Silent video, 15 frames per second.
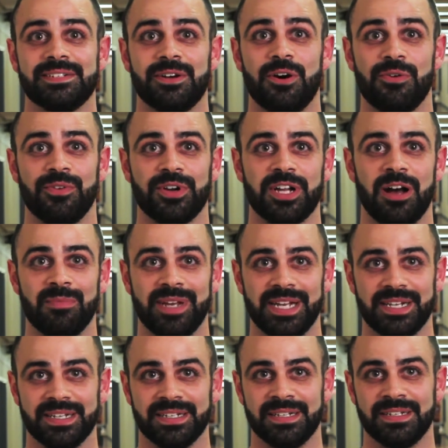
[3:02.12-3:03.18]

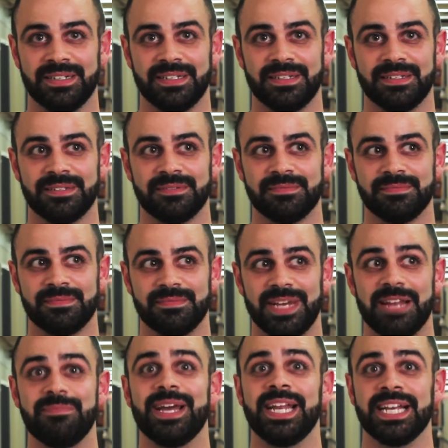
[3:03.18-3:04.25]
overcoming,
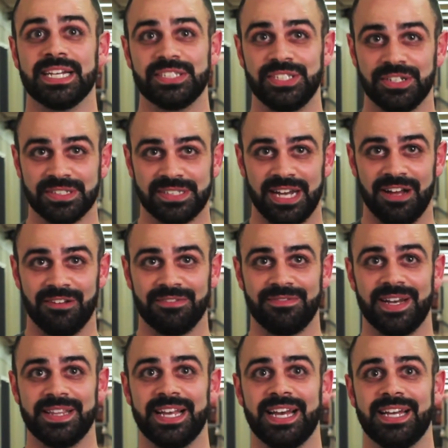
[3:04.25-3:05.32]
admitting it to yourself,
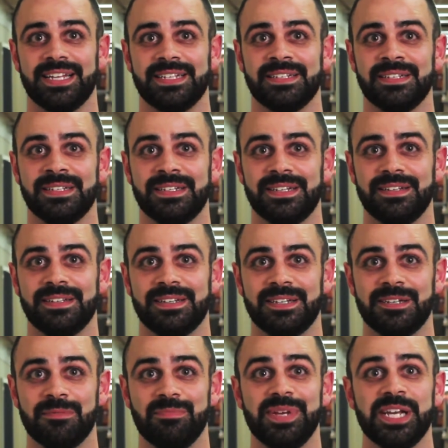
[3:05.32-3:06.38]
and then
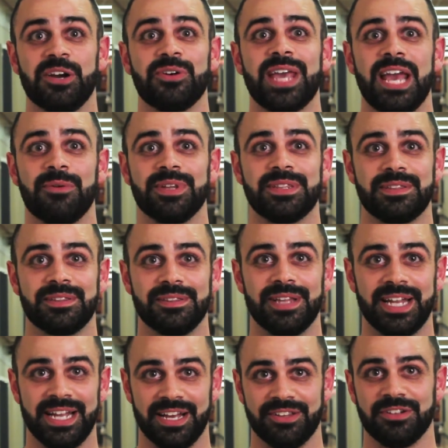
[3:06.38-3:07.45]
being okay with
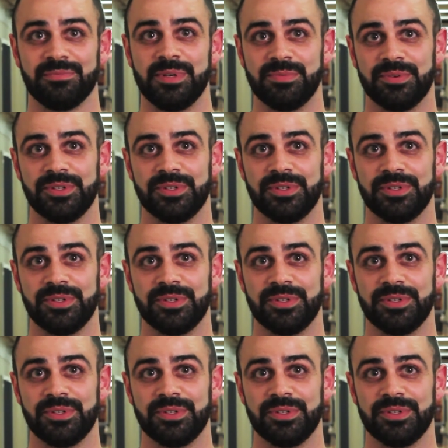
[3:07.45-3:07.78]
letting other people